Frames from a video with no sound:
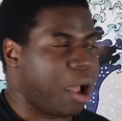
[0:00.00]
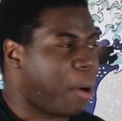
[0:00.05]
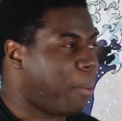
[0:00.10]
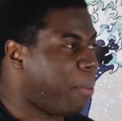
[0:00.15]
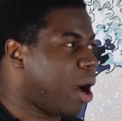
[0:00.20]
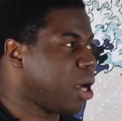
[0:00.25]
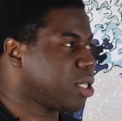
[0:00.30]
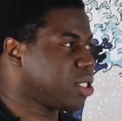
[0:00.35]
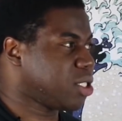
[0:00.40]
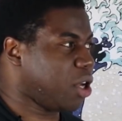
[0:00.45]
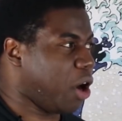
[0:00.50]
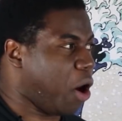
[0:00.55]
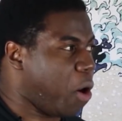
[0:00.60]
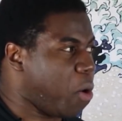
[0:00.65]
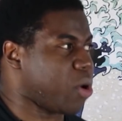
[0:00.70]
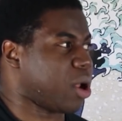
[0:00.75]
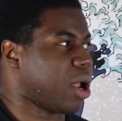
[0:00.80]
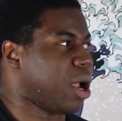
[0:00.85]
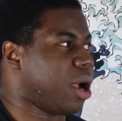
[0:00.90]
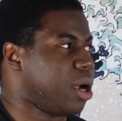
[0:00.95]
Master
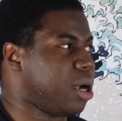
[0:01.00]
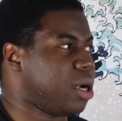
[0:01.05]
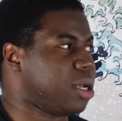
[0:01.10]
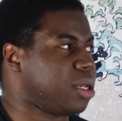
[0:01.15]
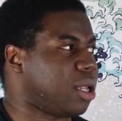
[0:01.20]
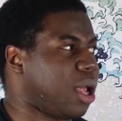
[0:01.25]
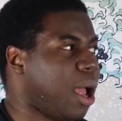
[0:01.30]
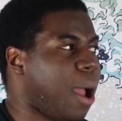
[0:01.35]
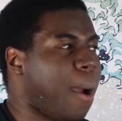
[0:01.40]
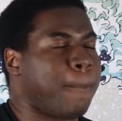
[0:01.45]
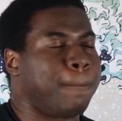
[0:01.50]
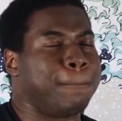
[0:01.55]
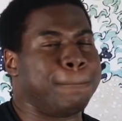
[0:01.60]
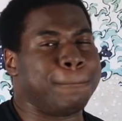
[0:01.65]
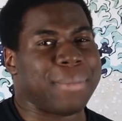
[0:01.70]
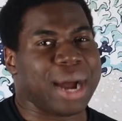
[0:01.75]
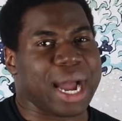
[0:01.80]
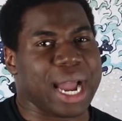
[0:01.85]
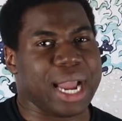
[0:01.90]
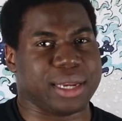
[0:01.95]
Oakheart
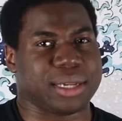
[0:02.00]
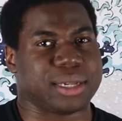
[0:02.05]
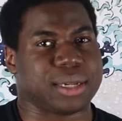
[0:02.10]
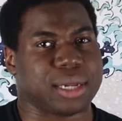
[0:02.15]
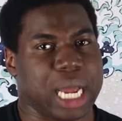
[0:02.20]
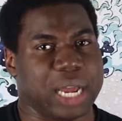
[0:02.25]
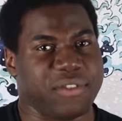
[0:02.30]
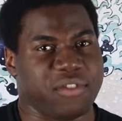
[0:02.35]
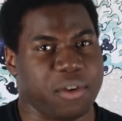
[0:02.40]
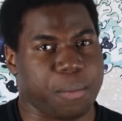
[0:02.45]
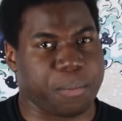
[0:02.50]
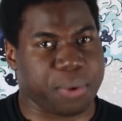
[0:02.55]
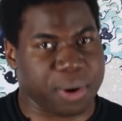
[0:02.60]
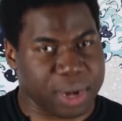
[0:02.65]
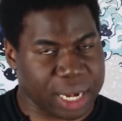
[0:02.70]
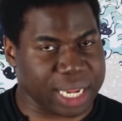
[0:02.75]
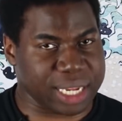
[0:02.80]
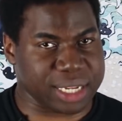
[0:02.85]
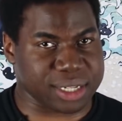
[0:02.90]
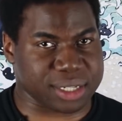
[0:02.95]
might have a
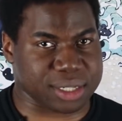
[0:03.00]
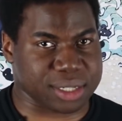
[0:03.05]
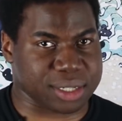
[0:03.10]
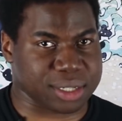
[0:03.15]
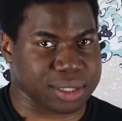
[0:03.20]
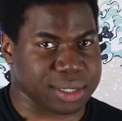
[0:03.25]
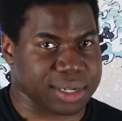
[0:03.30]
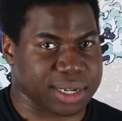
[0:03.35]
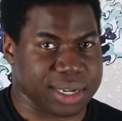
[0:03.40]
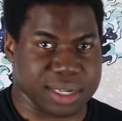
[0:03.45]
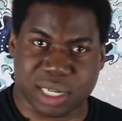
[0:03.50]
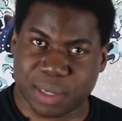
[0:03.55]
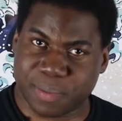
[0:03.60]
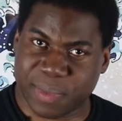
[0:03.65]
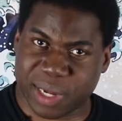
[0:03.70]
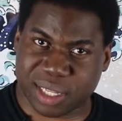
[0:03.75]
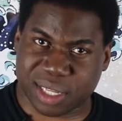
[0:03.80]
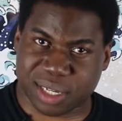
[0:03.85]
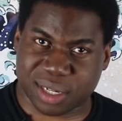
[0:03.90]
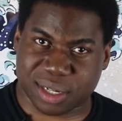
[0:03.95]
place in the
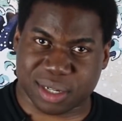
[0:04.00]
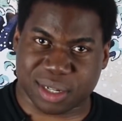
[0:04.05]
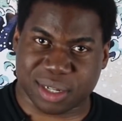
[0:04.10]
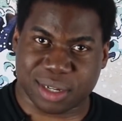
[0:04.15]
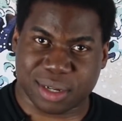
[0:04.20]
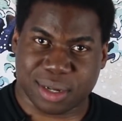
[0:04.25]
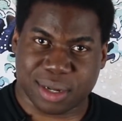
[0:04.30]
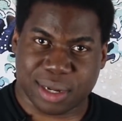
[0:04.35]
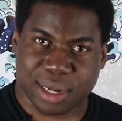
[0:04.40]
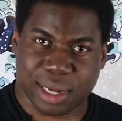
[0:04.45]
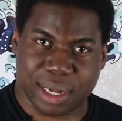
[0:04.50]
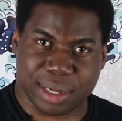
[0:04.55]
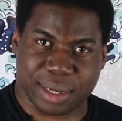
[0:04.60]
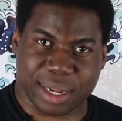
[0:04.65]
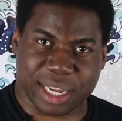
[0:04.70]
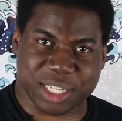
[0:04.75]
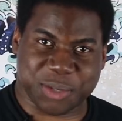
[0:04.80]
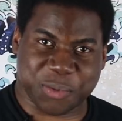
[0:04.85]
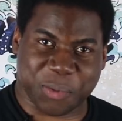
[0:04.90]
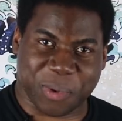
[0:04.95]
meta. And
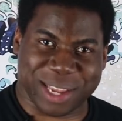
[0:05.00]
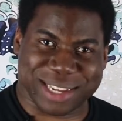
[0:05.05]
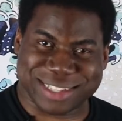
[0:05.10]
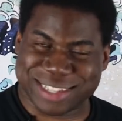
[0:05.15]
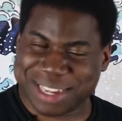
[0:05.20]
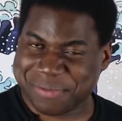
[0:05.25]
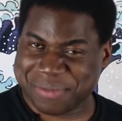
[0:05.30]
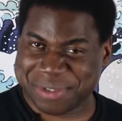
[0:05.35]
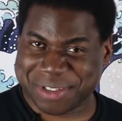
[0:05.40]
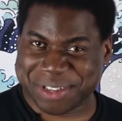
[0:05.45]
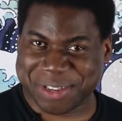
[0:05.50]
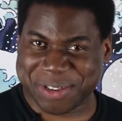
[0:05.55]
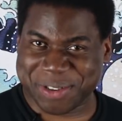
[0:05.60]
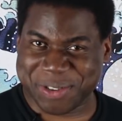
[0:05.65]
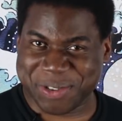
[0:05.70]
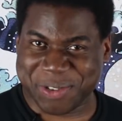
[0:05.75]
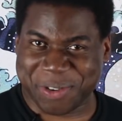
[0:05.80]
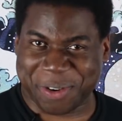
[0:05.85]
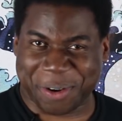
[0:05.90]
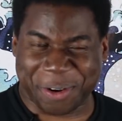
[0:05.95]
that's why it's
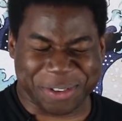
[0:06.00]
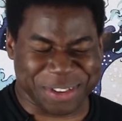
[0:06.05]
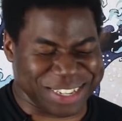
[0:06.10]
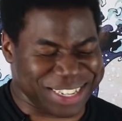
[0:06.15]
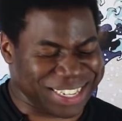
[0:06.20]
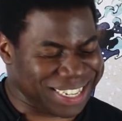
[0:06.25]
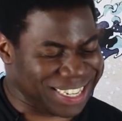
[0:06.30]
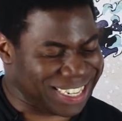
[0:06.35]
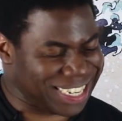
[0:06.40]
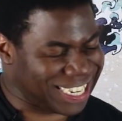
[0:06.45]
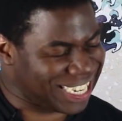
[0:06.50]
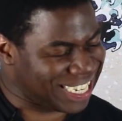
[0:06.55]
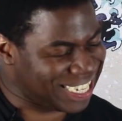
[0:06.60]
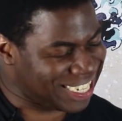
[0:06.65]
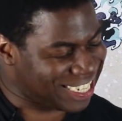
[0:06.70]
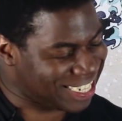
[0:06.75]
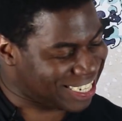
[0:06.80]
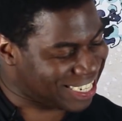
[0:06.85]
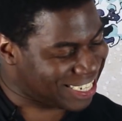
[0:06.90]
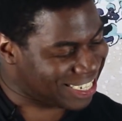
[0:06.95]
#2 on the
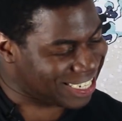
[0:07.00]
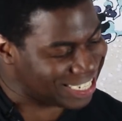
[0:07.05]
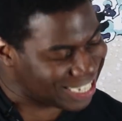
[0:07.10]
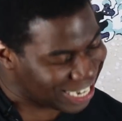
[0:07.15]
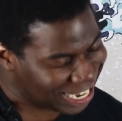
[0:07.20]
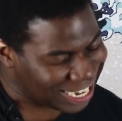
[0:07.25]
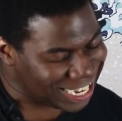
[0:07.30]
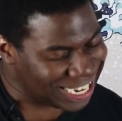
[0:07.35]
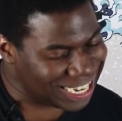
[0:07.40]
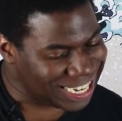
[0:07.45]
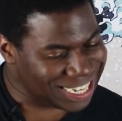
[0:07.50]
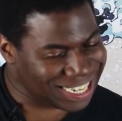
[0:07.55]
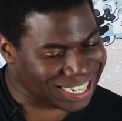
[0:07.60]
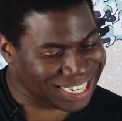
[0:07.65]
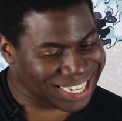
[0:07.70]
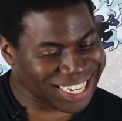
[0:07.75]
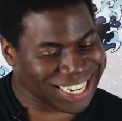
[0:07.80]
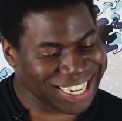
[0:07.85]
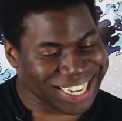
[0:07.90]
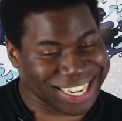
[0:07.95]

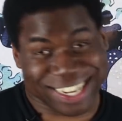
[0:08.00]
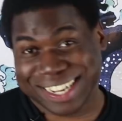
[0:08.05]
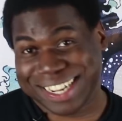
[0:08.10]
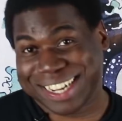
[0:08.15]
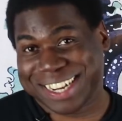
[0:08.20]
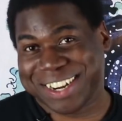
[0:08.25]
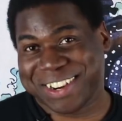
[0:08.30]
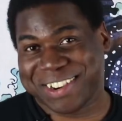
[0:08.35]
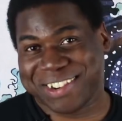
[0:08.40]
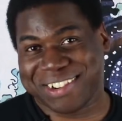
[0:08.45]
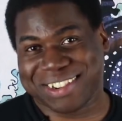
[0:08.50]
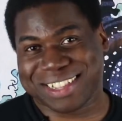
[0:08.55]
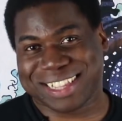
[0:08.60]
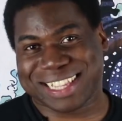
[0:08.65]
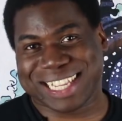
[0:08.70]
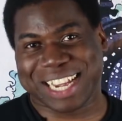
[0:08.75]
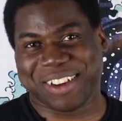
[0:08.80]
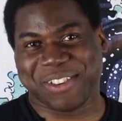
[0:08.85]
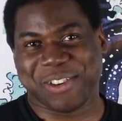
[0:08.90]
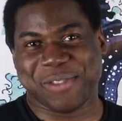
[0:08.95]
insane or
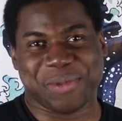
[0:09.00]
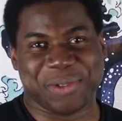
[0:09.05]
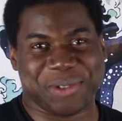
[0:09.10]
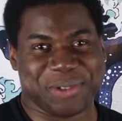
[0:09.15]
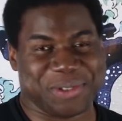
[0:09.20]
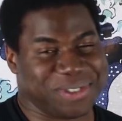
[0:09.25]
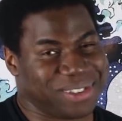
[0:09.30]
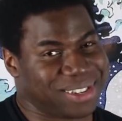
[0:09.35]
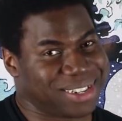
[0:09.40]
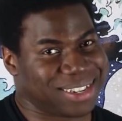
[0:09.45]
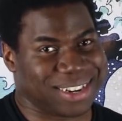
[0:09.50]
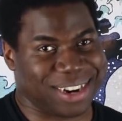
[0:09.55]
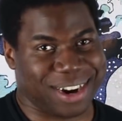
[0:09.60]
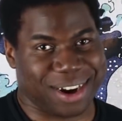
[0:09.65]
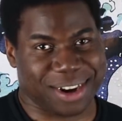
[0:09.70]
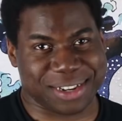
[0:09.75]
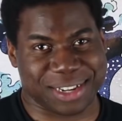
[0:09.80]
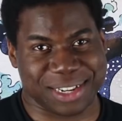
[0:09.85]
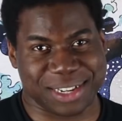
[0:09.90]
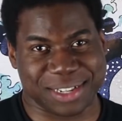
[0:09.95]
terrible card